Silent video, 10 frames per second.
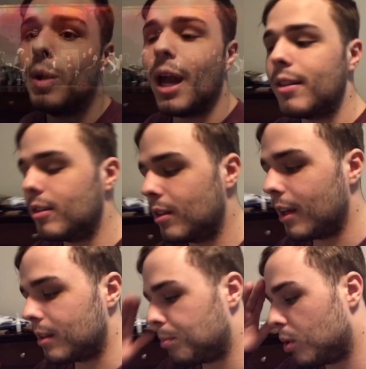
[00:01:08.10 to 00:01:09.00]
had this
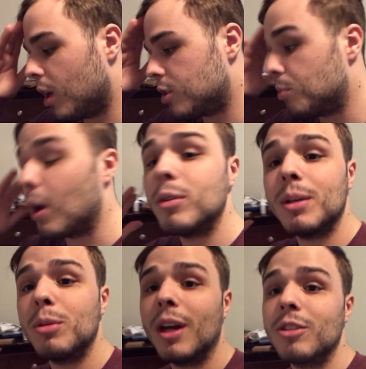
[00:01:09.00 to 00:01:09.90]
like production where I was
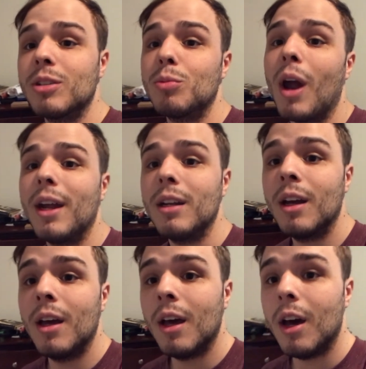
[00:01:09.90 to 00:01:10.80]
able to actually write
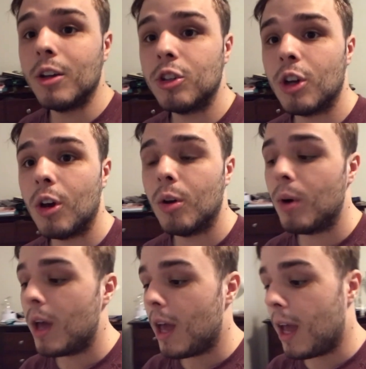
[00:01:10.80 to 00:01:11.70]
a show
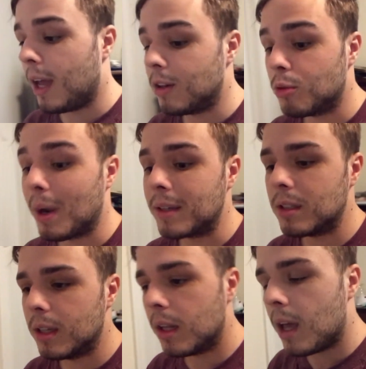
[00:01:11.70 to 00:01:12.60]
and direct
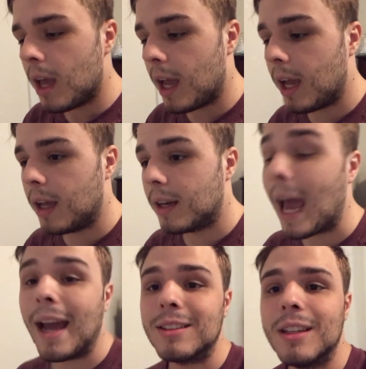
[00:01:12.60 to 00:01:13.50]
it and
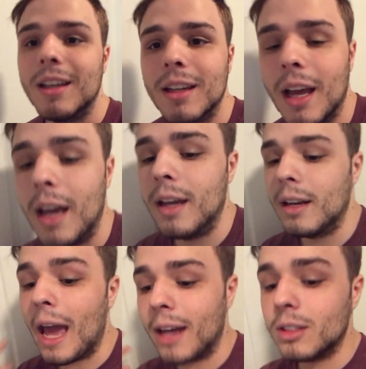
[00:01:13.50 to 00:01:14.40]
act in it and
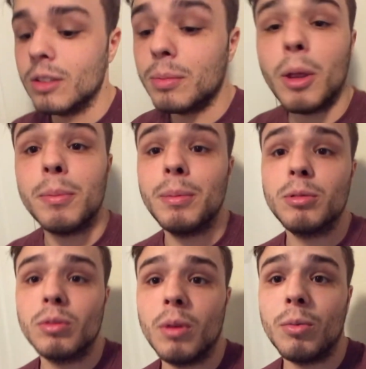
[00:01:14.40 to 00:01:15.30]
act in some other people's
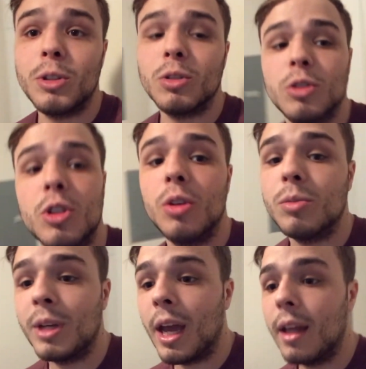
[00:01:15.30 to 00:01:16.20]
original shows. And
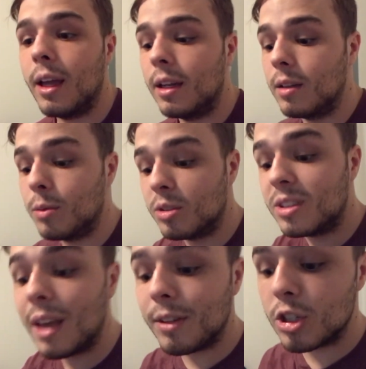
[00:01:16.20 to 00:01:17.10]
we had, and it was
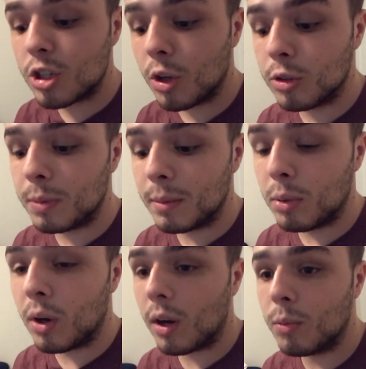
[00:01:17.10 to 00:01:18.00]
seven shows being
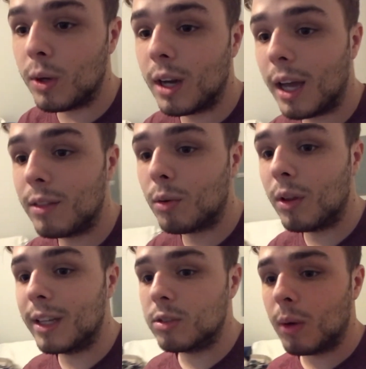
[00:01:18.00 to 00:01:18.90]
put on in one night. They're all
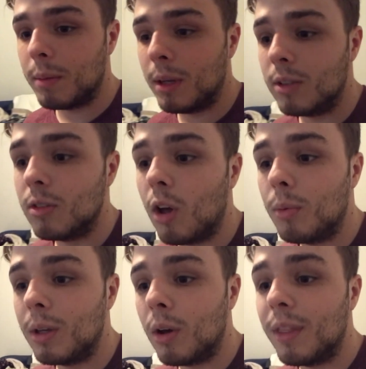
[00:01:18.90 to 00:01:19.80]
like 20 minutes long.
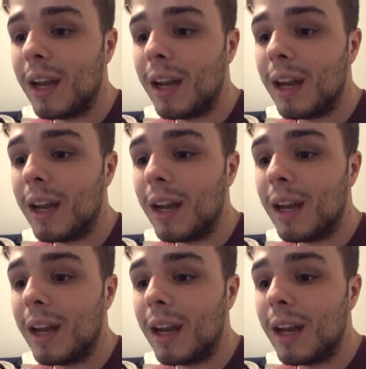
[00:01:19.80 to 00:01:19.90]
We called that